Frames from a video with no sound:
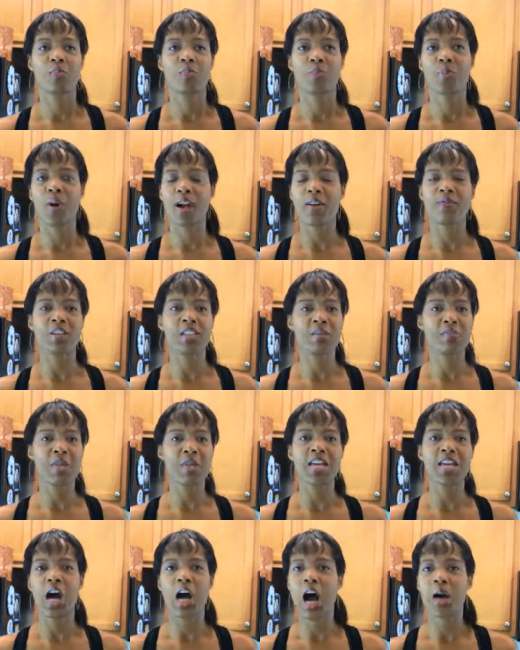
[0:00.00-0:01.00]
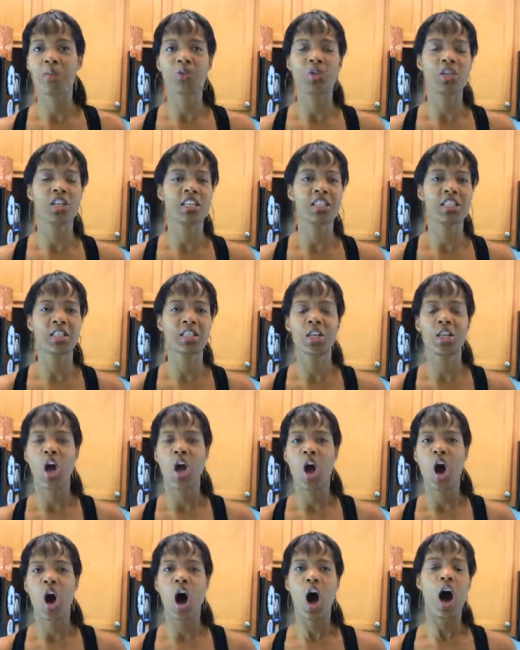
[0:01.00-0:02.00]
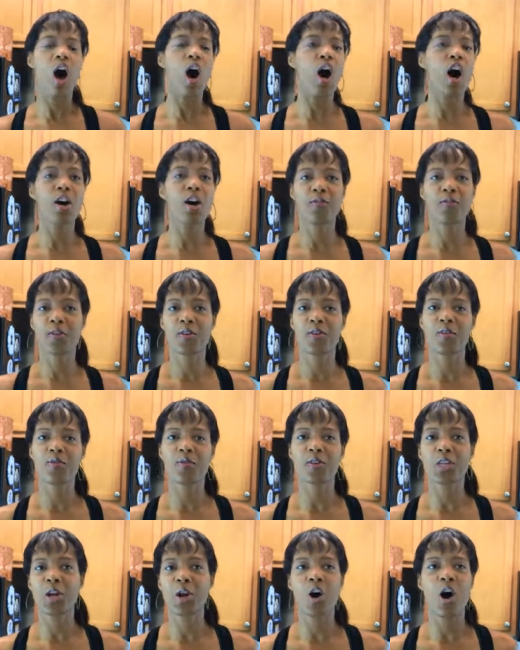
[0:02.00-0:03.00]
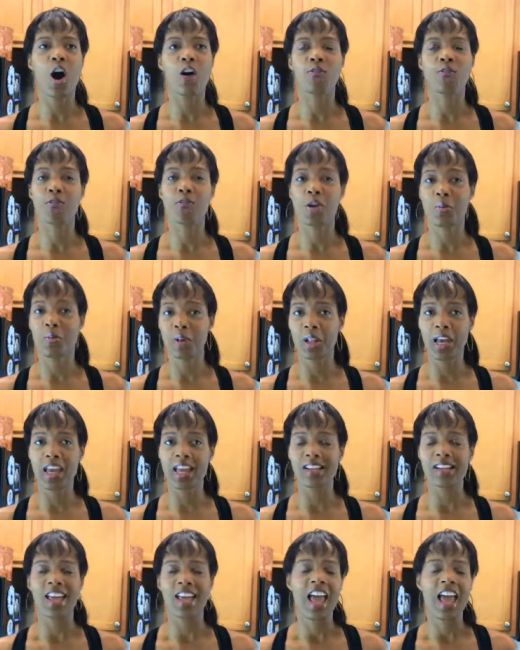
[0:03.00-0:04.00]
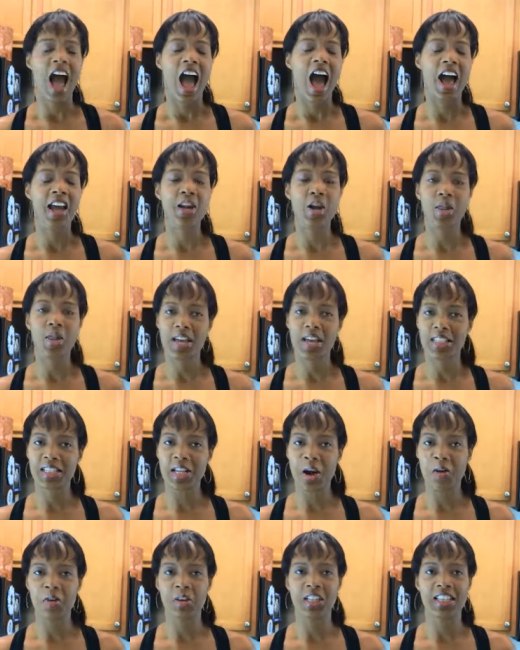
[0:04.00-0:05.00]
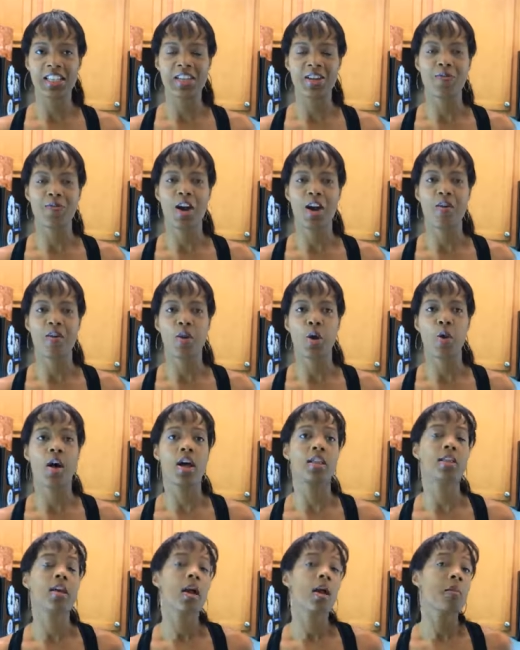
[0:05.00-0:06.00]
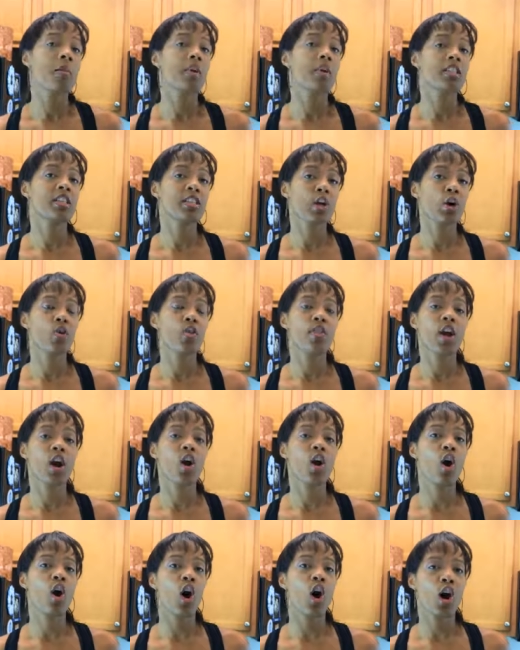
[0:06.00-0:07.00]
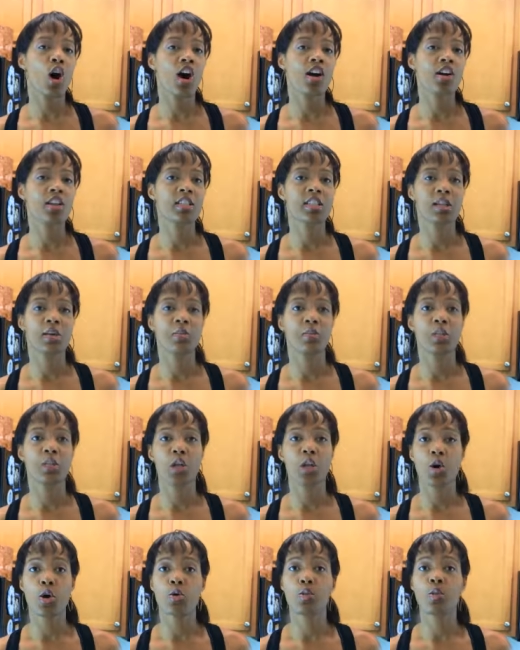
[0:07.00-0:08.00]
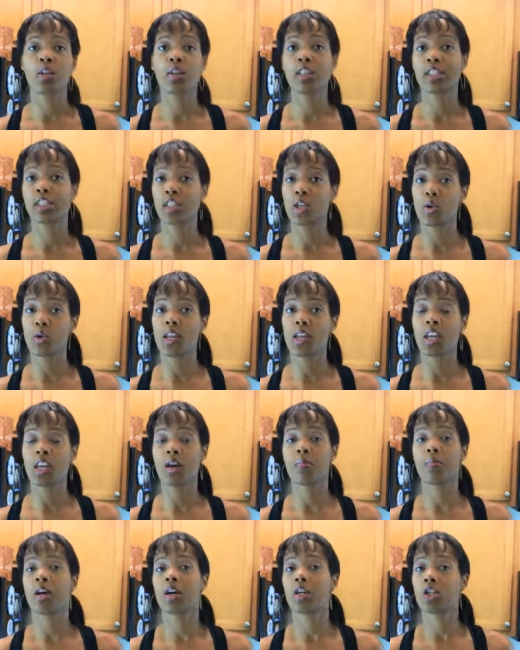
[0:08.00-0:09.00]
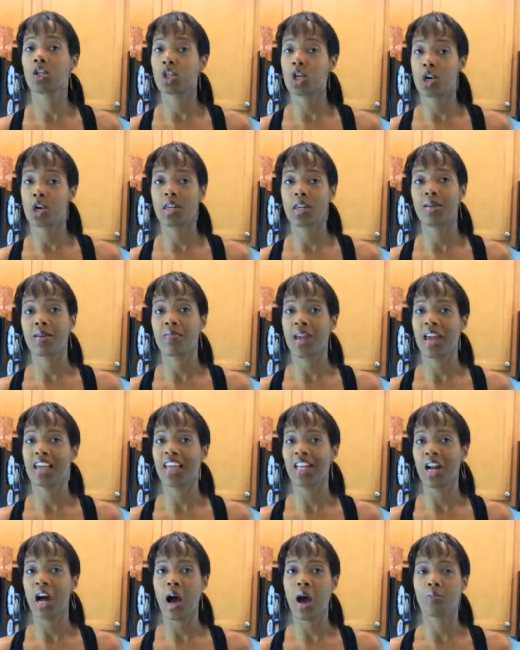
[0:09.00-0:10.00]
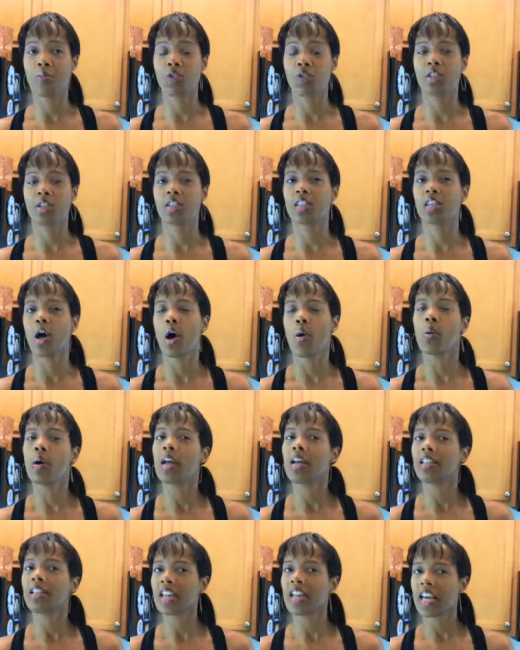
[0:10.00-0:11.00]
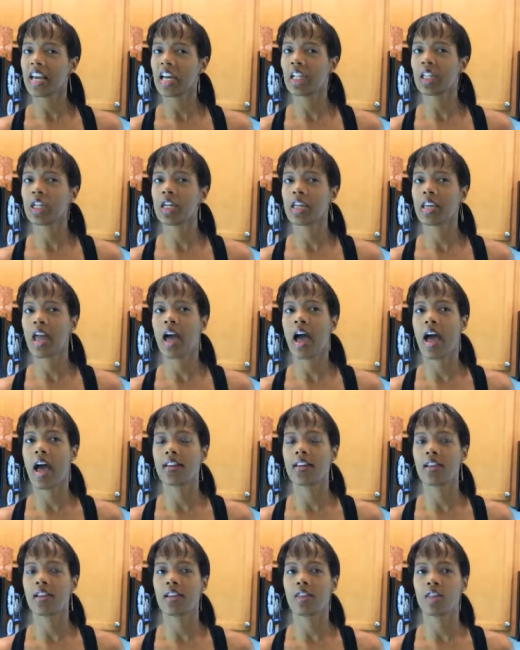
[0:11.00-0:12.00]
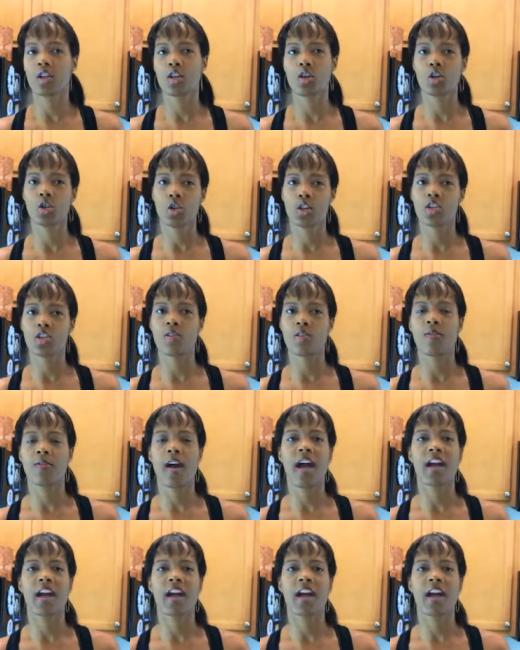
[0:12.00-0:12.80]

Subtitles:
breakfast meat options off of your plate. I know that's not realistic for everyone, but so there are some low sodium turkey bacon options. So take a look at the nutrition